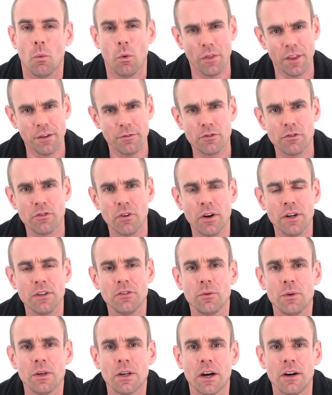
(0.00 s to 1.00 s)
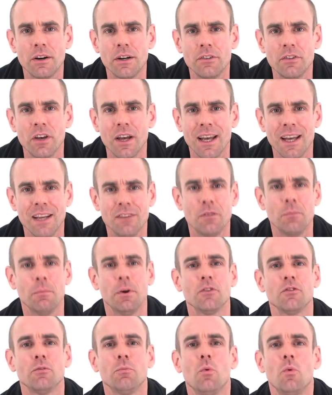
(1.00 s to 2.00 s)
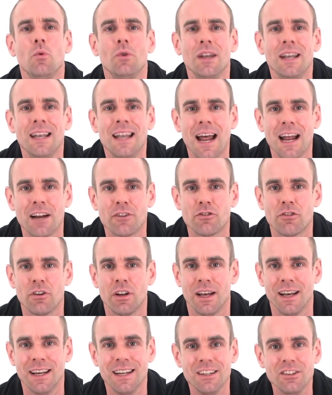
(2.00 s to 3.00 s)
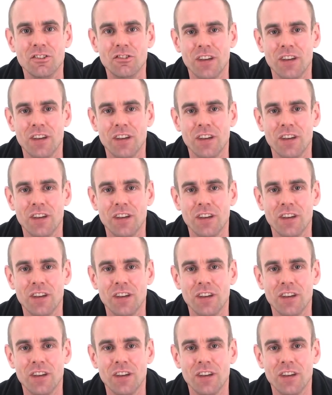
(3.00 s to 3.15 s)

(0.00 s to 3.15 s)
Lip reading: what they've tried to encourage is a much more natural,